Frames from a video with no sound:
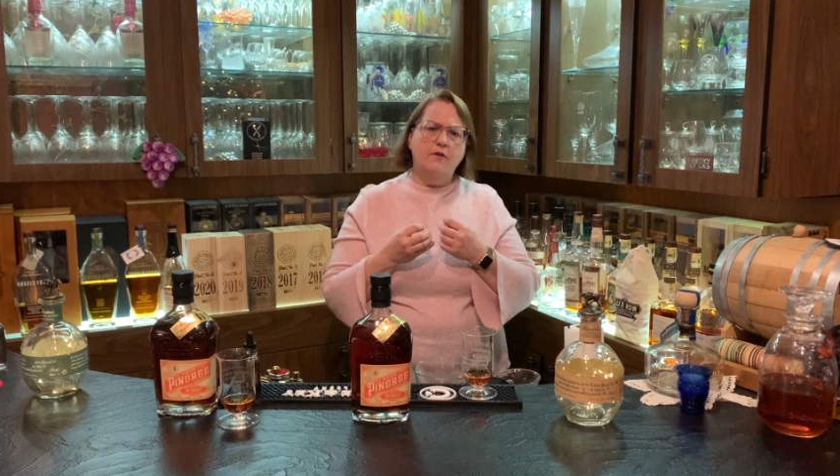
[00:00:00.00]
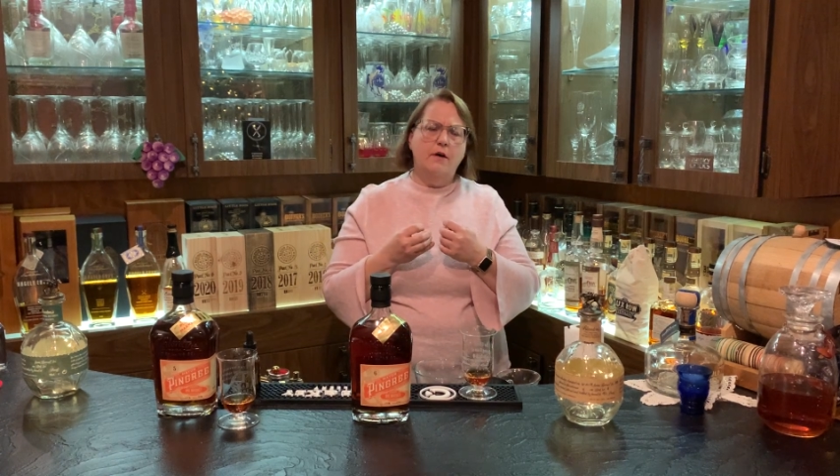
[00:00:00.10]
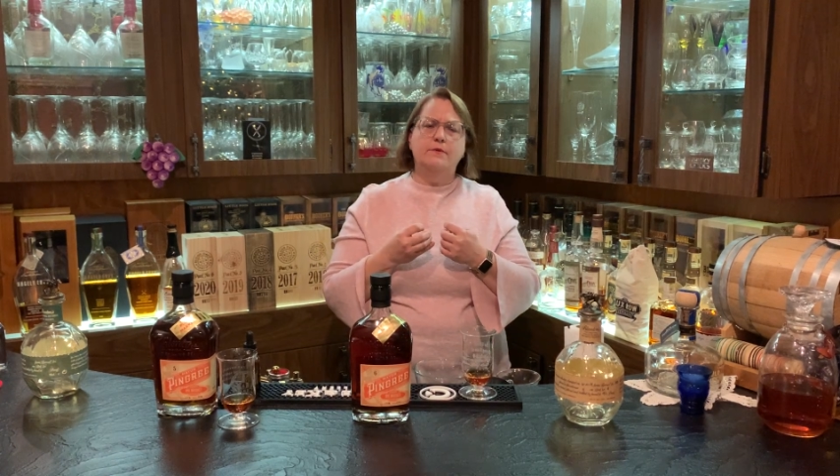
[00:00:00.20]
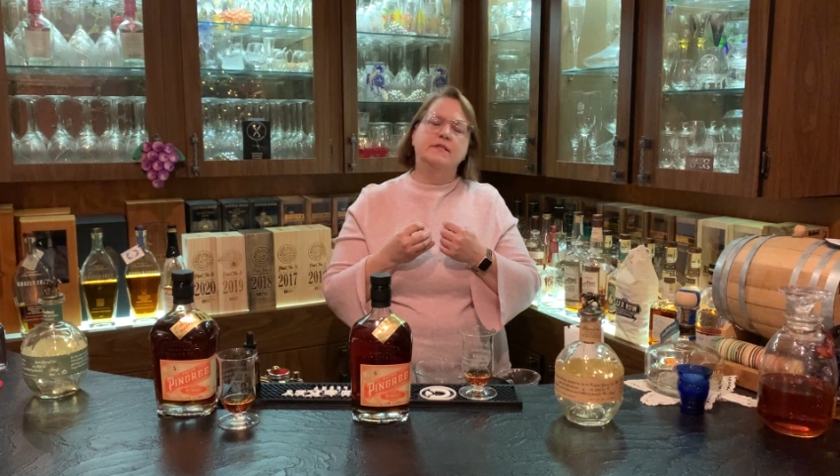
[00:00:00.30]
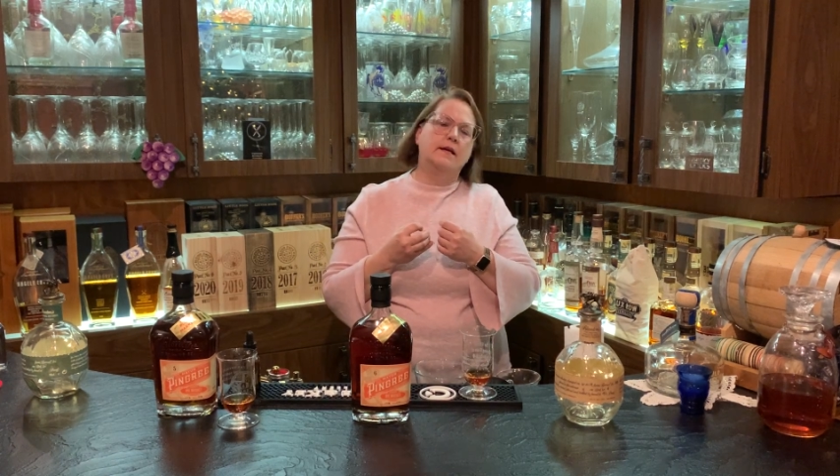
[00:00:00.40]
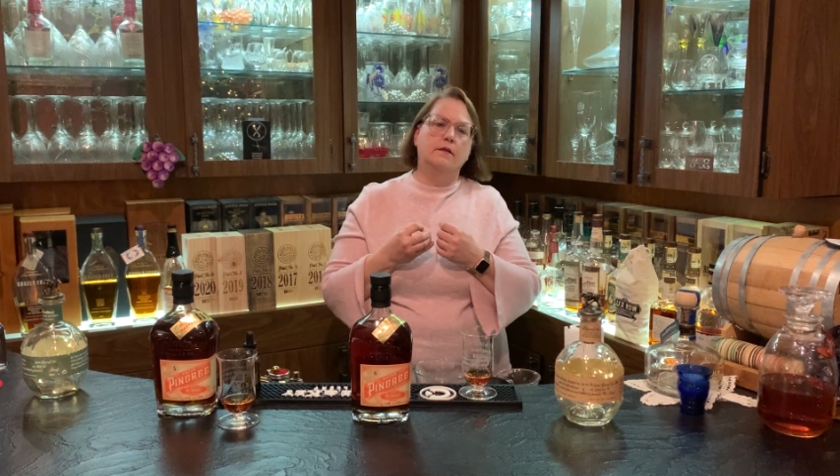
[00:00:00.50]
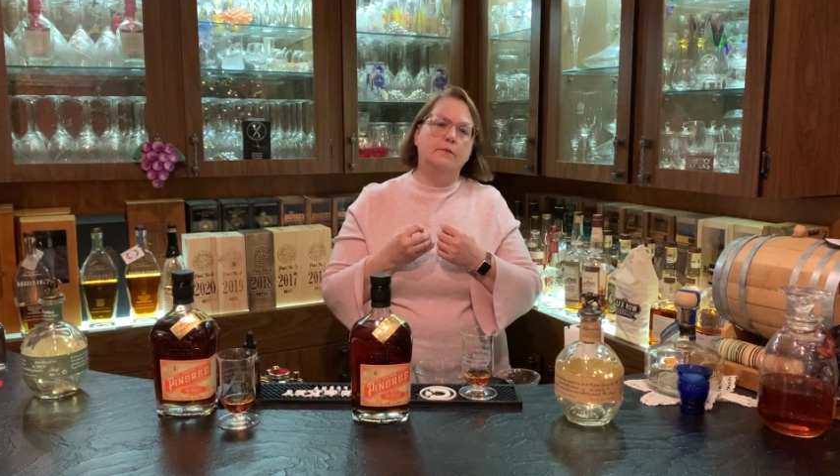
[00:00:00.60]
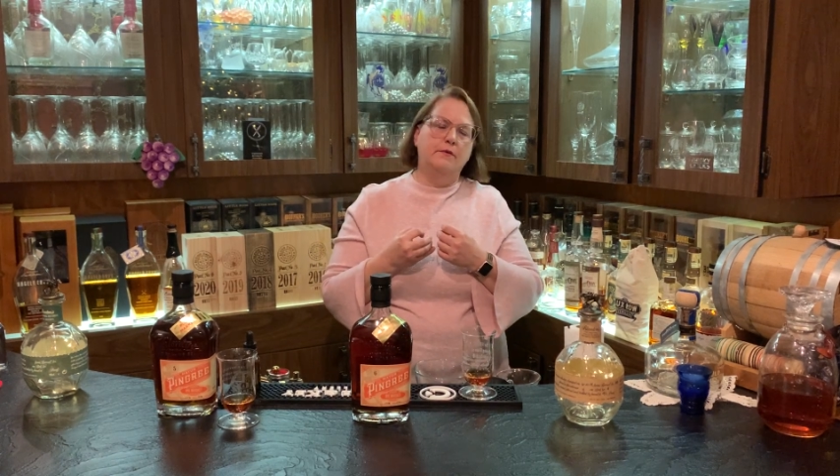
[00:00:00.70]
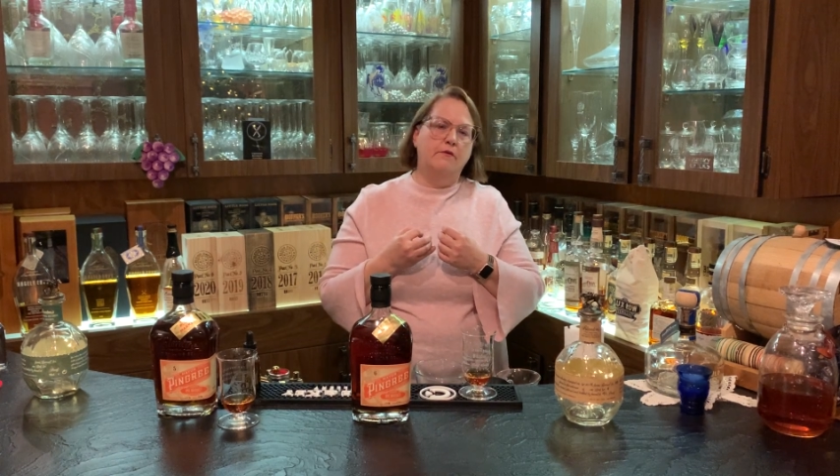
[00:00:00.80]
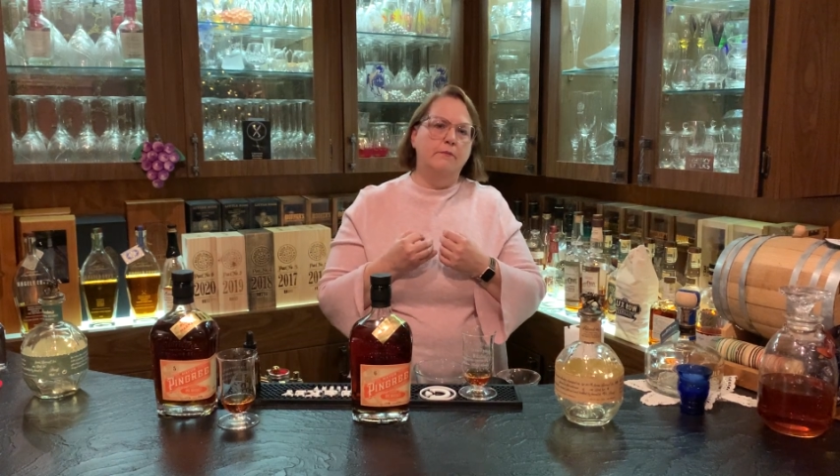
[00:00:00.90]
almost like a little
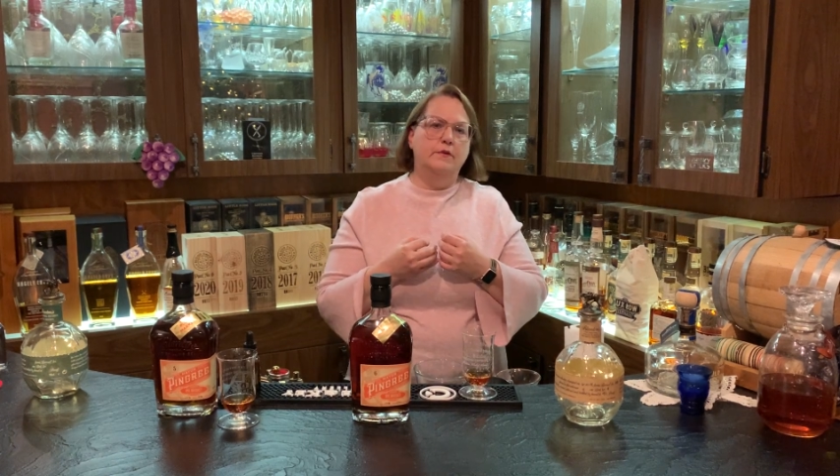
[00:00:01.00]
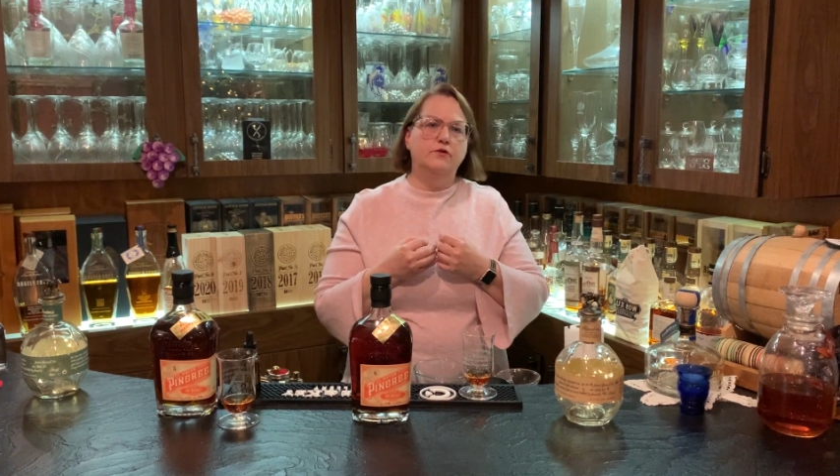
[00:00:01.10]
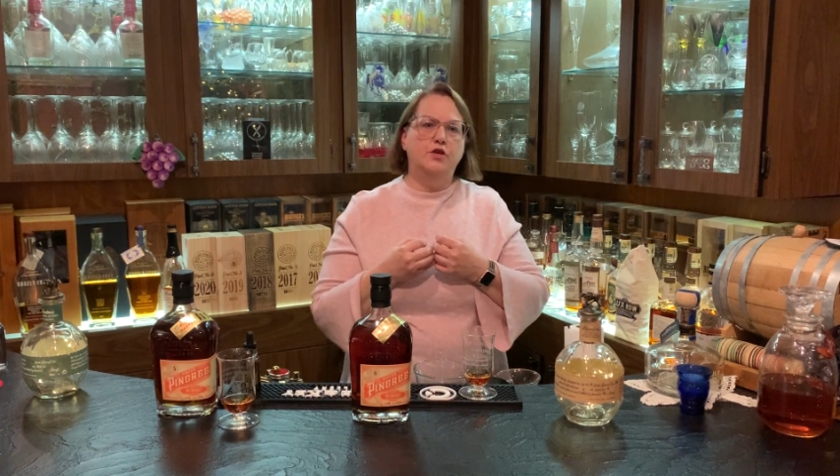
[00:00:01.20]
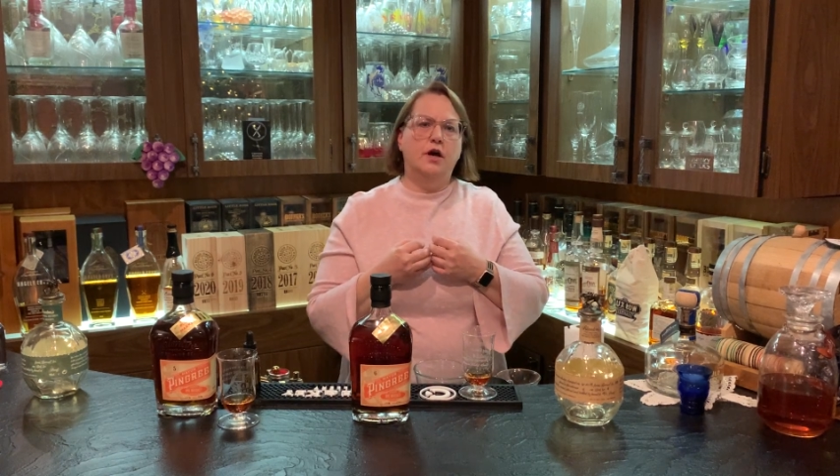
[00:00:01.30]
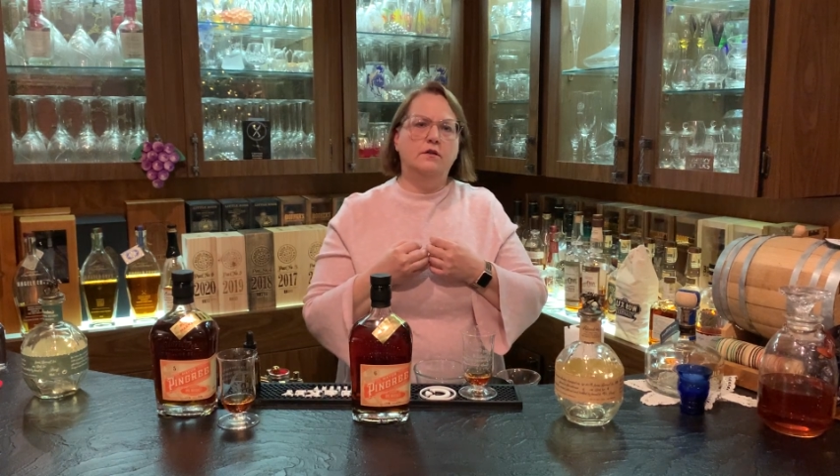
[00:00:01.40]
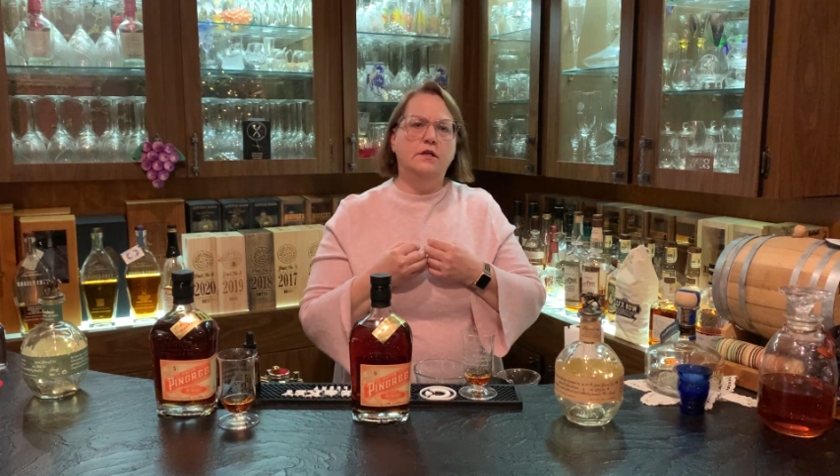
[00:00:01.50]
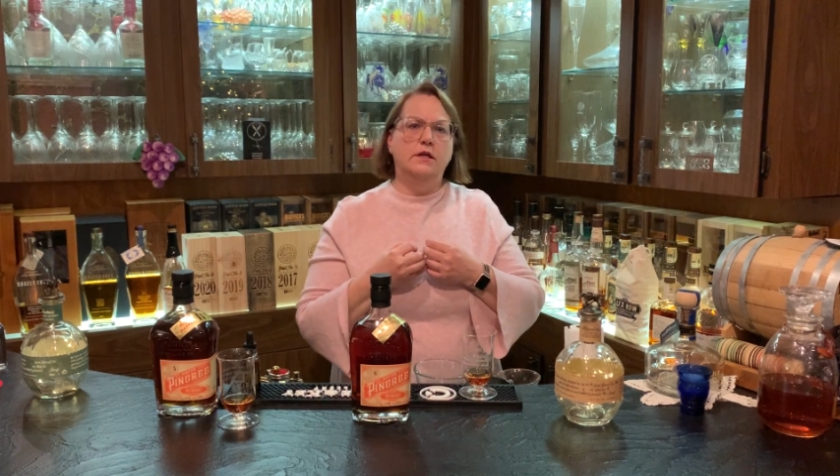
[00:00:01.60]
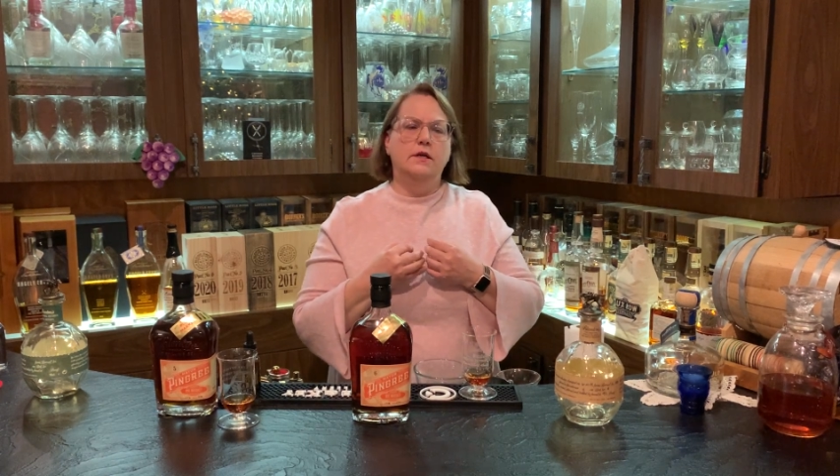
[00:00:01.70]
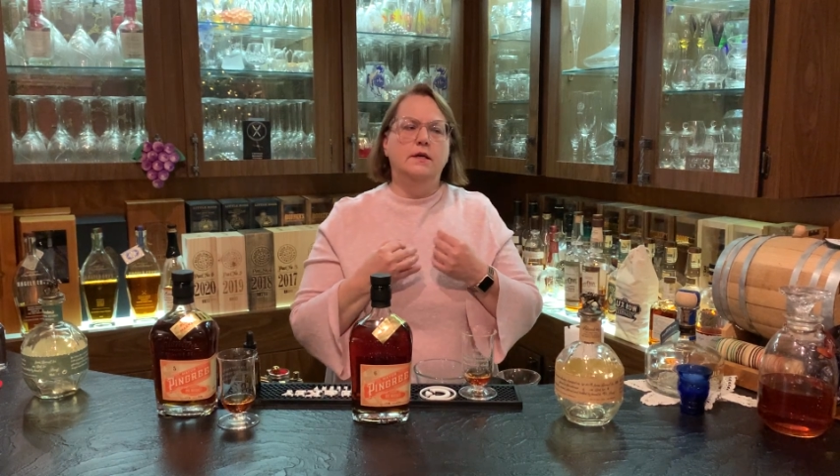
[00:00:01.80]
bit of milk chocolate,